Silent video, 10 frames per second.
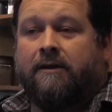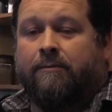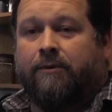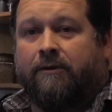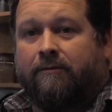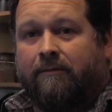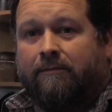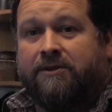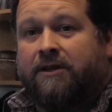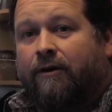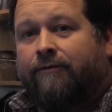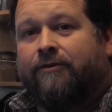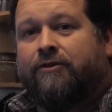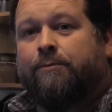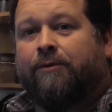But myself, I
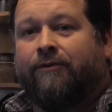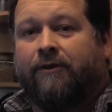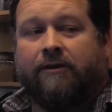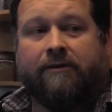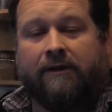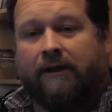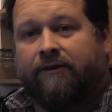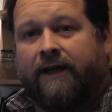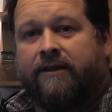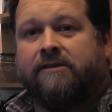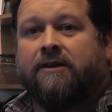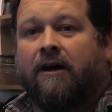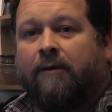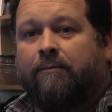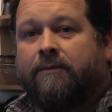do prefer, if I get the
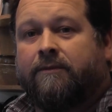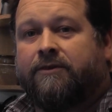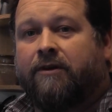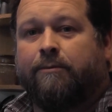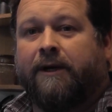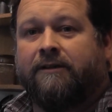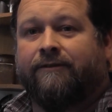time, soak the baits